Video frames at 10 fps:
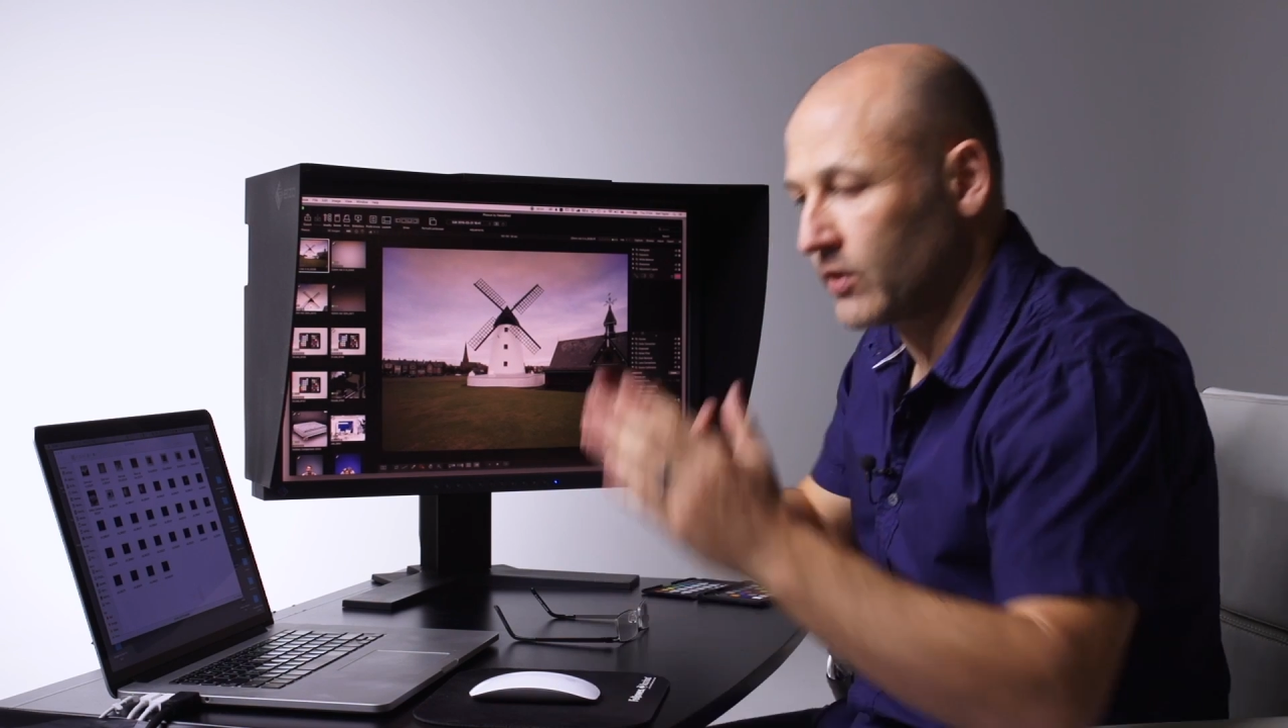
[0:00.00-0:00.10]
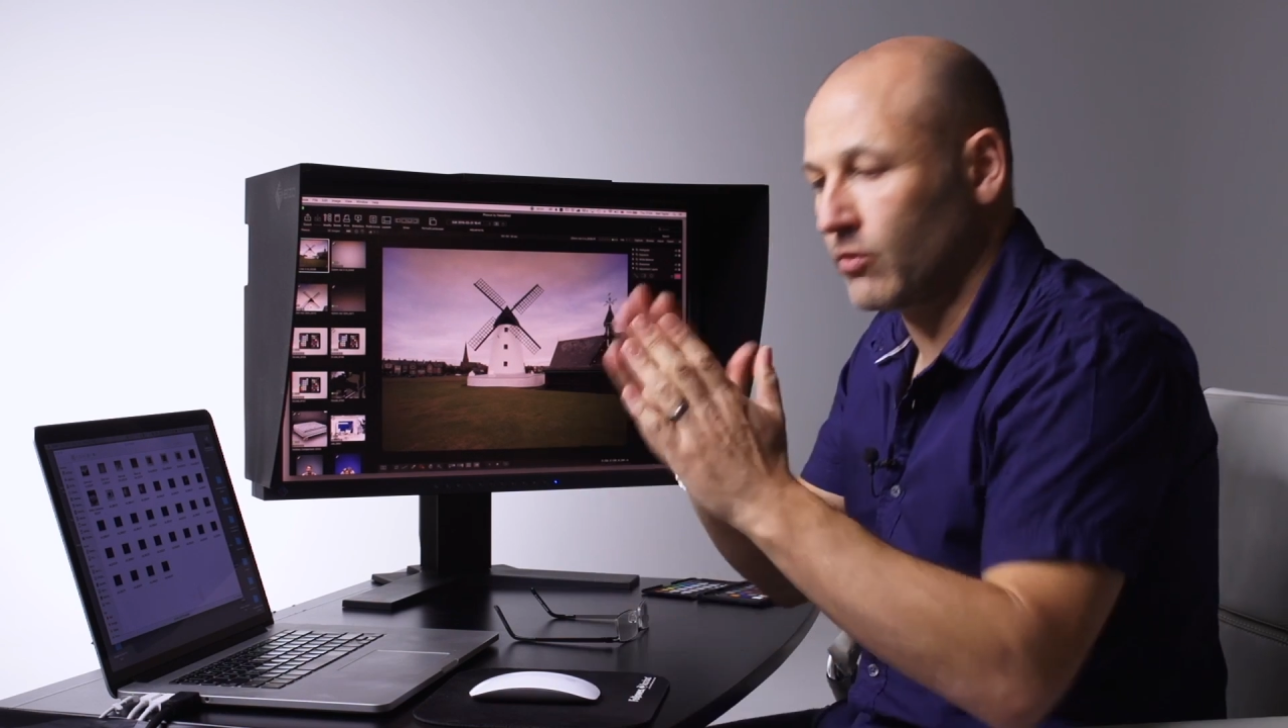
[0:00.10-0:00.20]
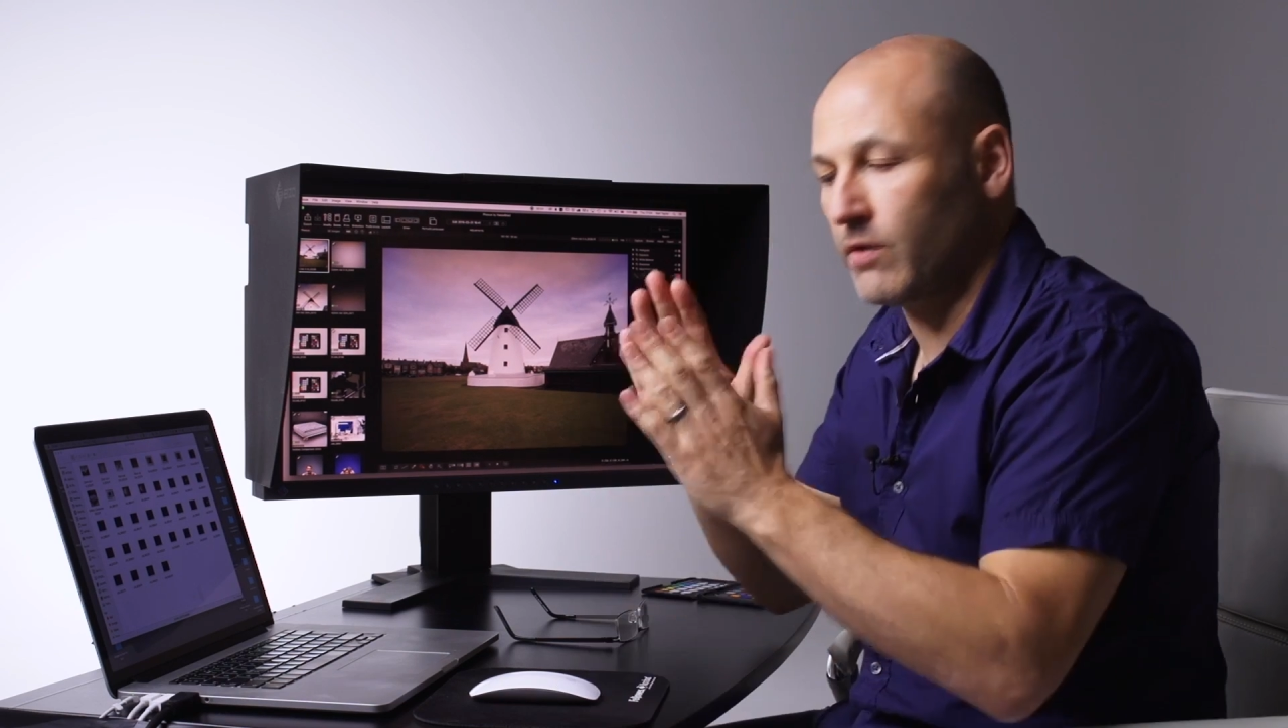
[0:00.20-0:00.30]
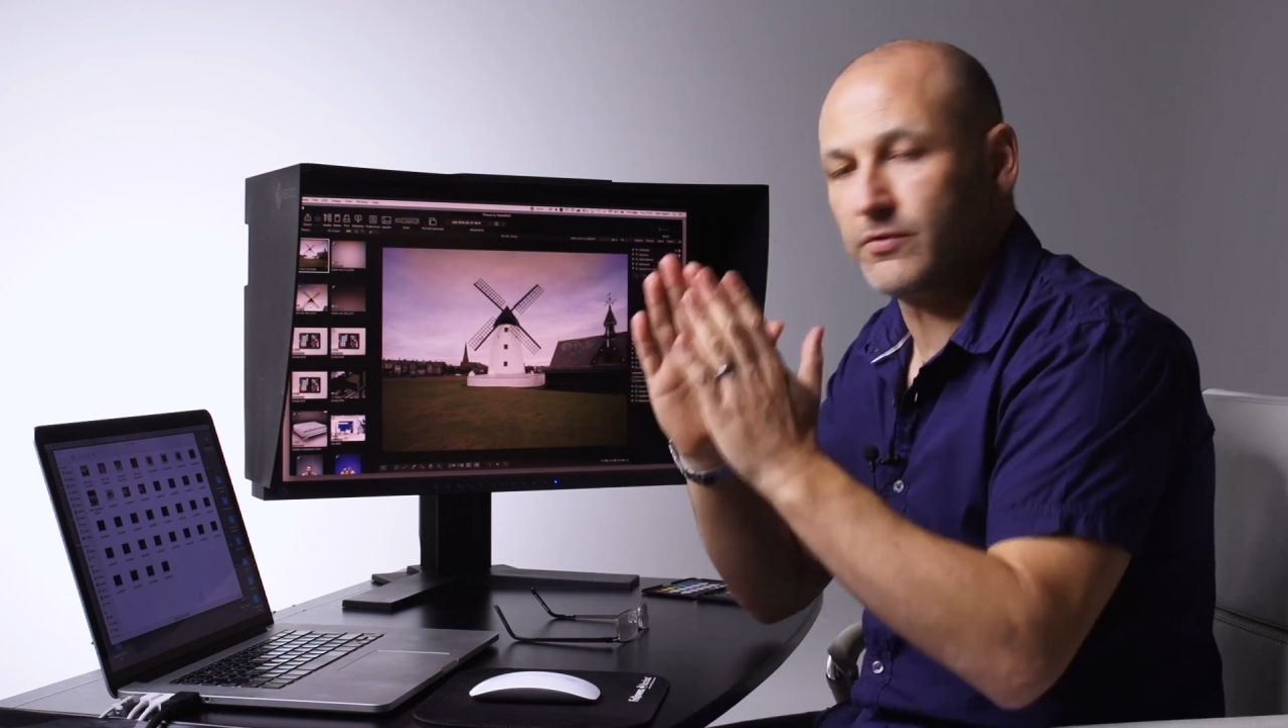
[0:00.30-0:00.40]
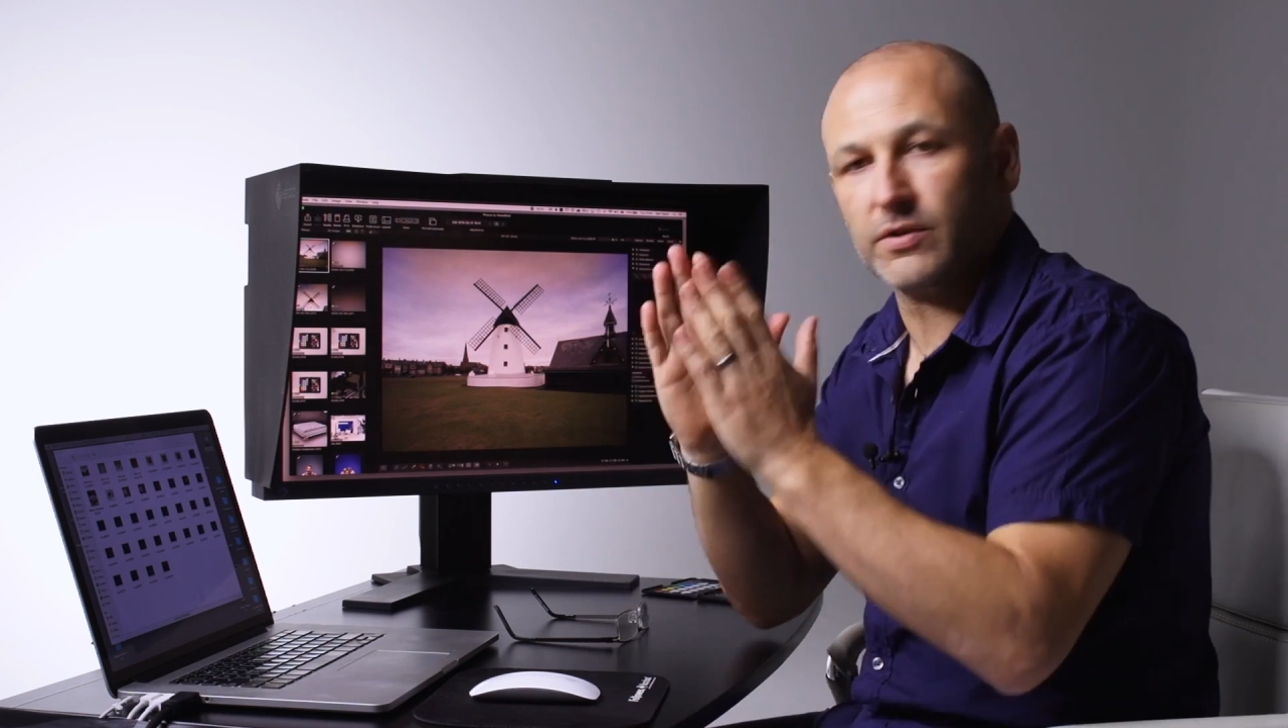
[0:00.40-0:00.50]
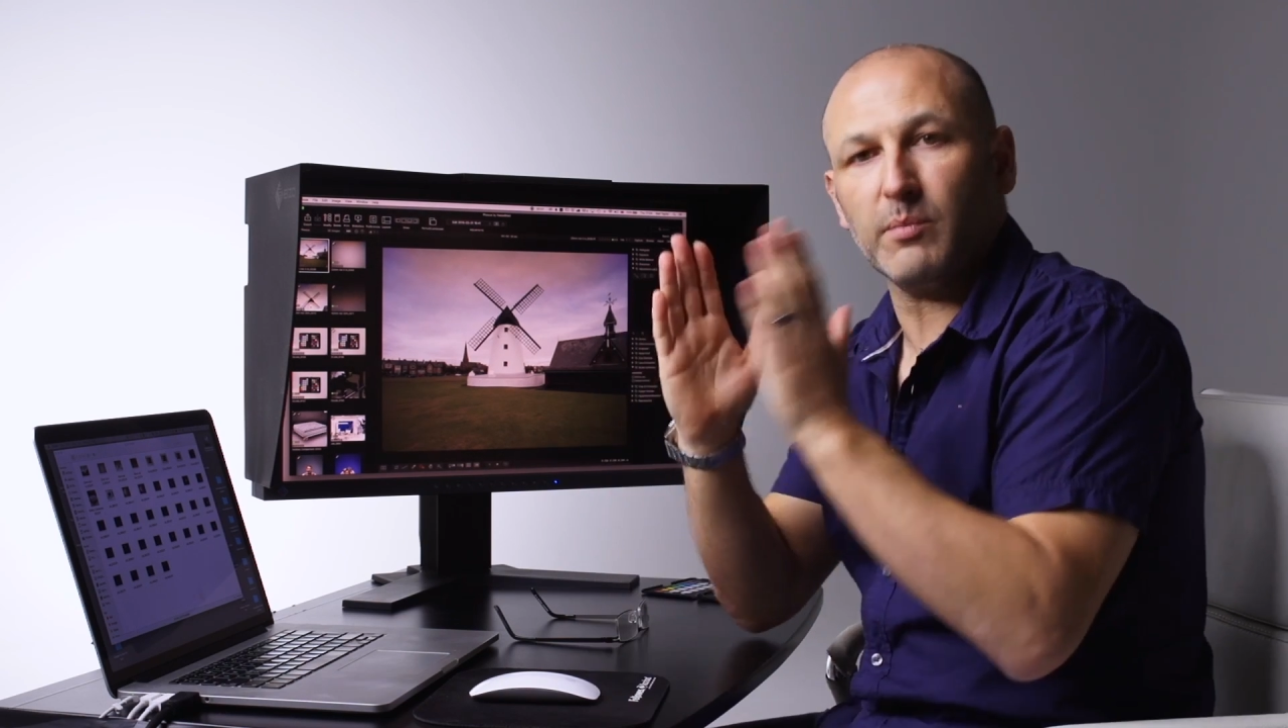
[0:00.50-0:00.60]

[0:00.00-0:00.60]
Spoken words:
you're often